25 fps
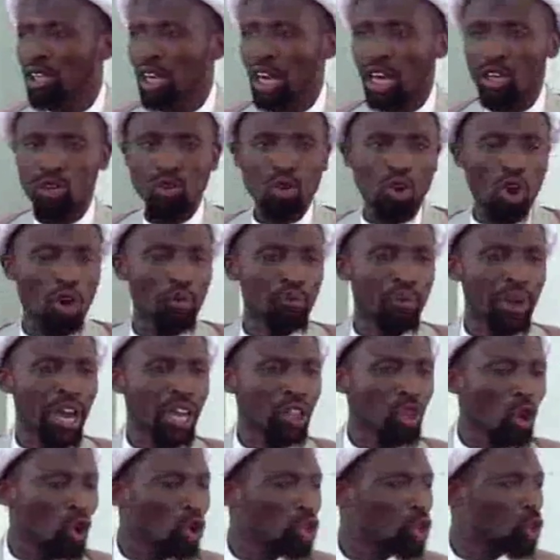Can you
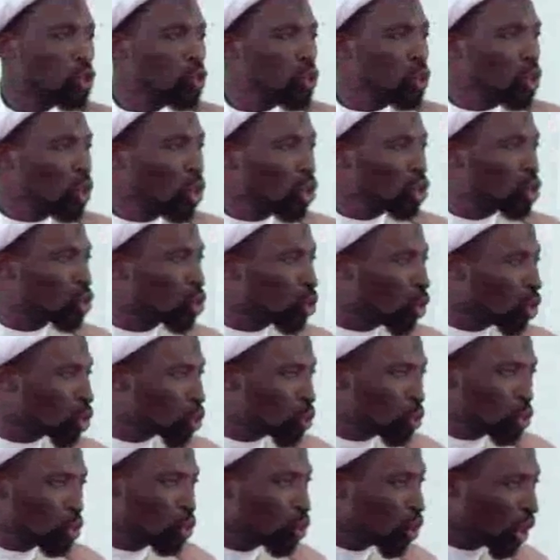compare those who know to
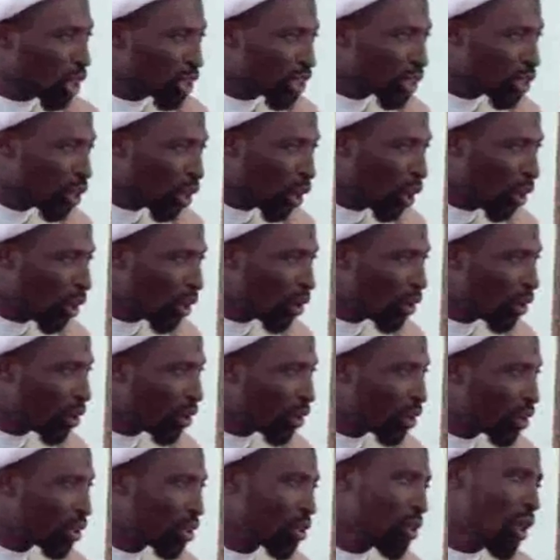those who do not
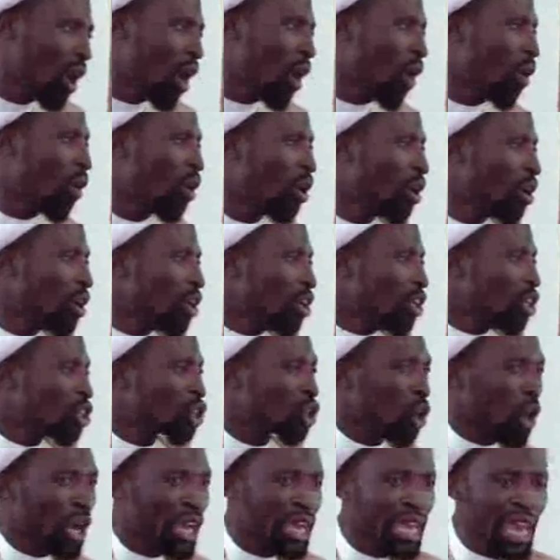know? No.
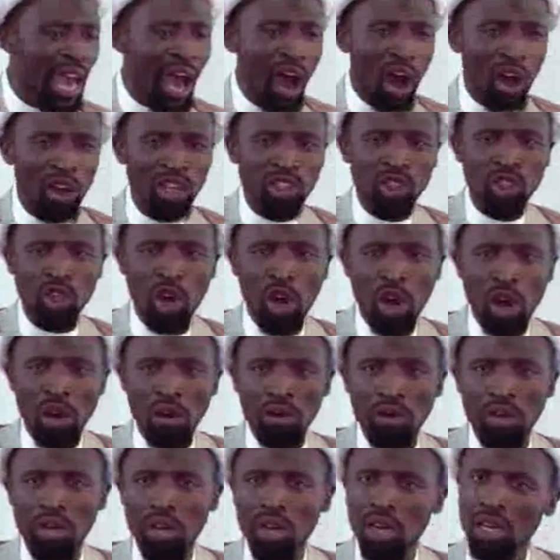So here also,
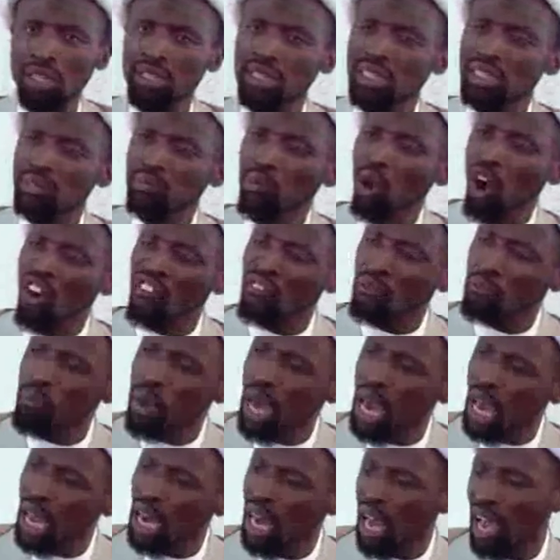it is both
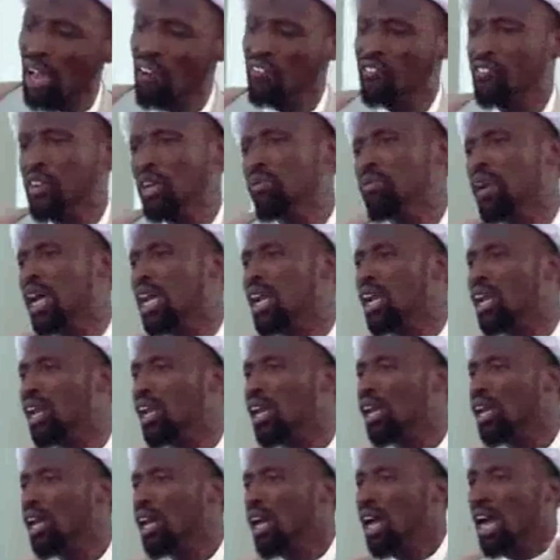male and
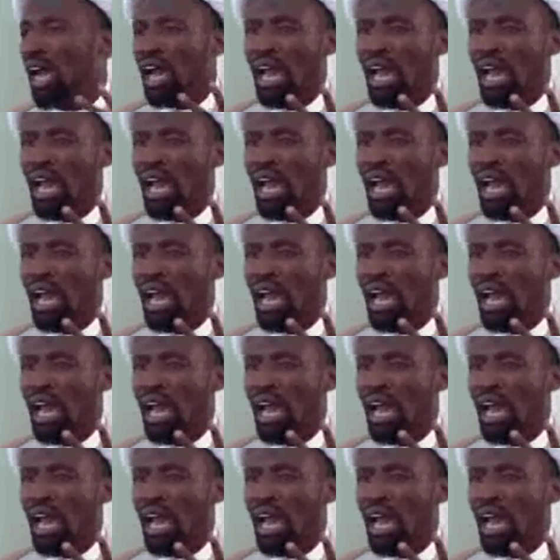female.